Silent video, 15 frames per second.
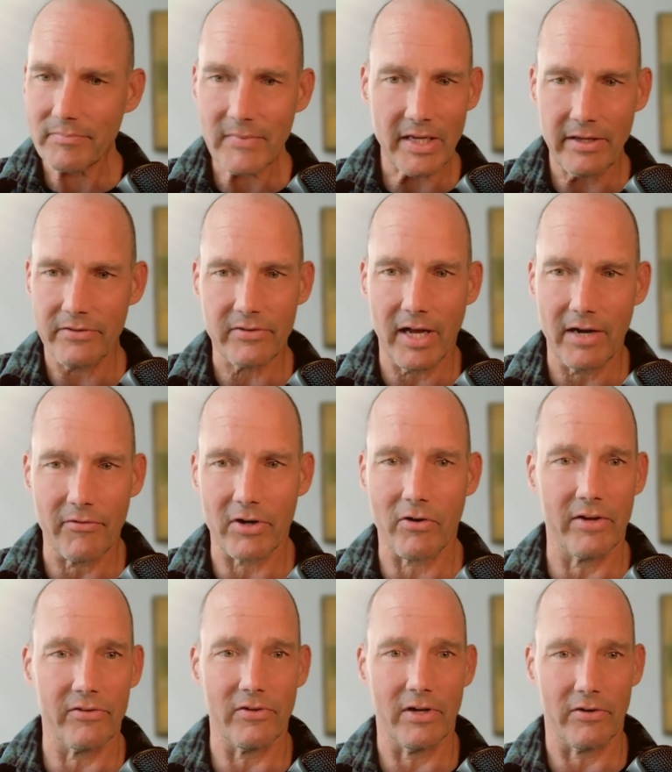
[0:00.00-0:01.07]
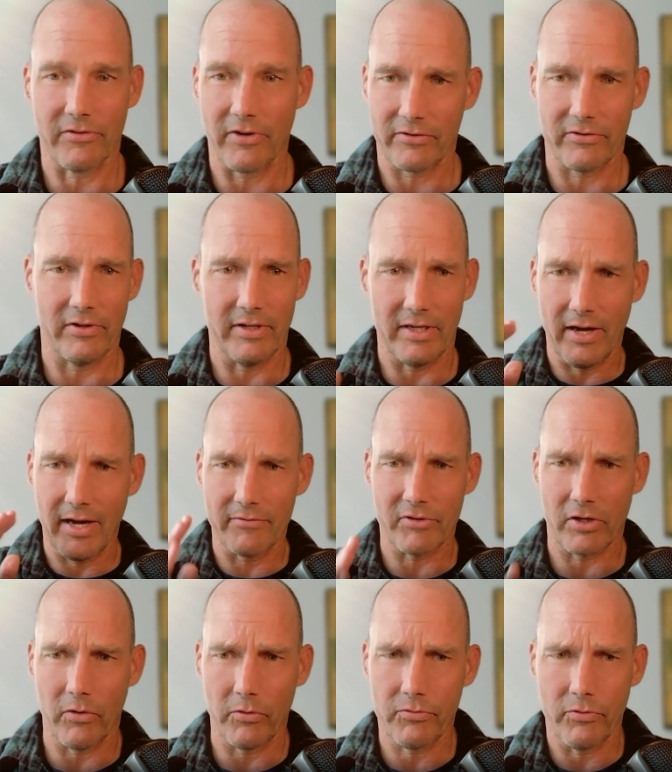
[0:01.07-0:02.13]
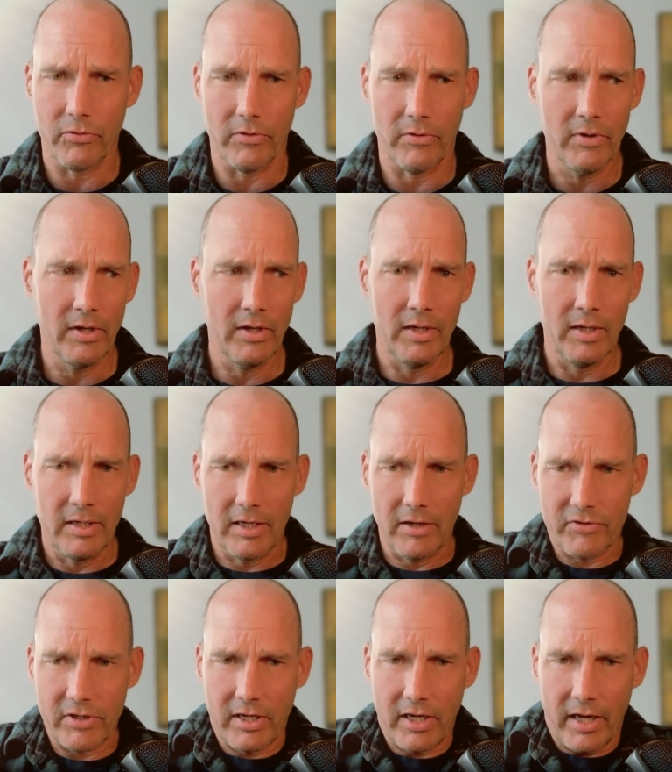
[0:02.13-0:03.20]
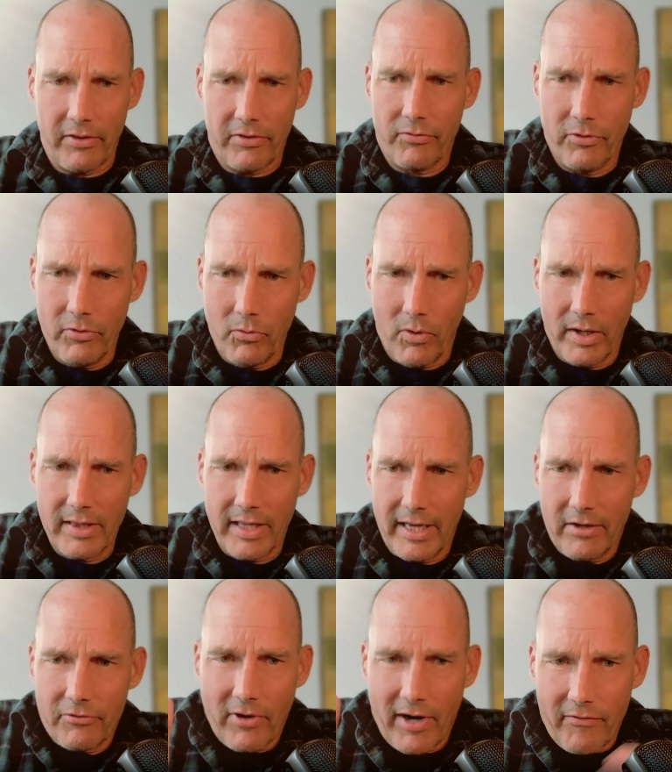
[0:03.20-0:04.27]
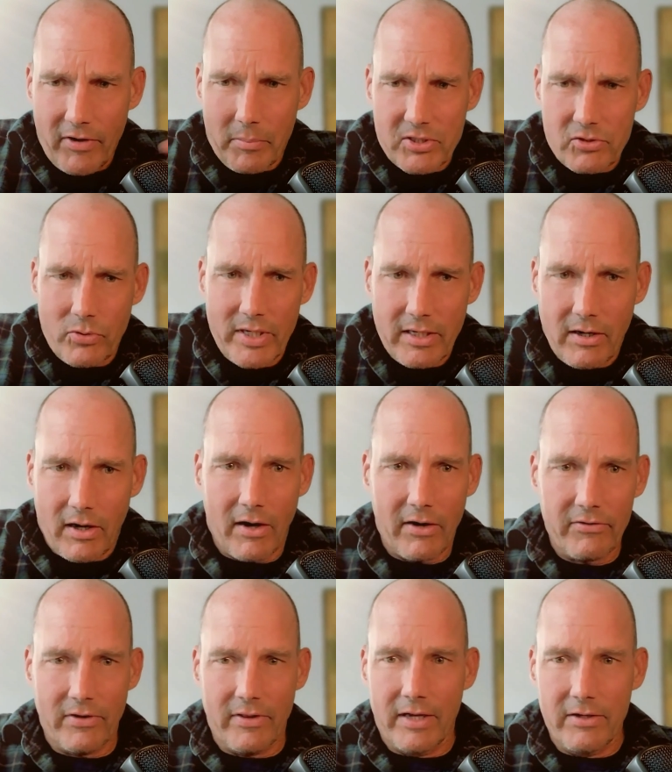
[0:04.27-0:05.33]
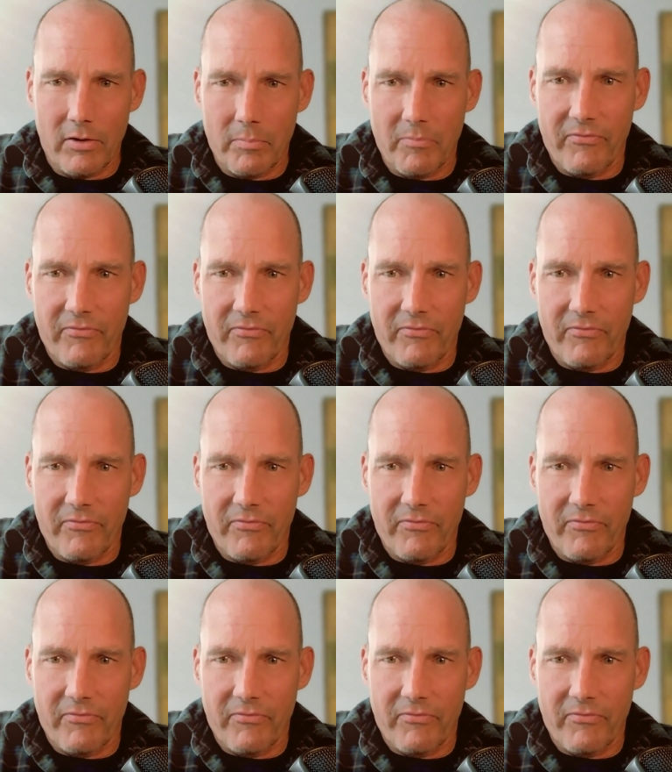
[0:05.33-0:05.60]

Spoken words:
it's kind of a crazy intersection. You have to go through you have to cut through one lane of traffic between cars, and then you're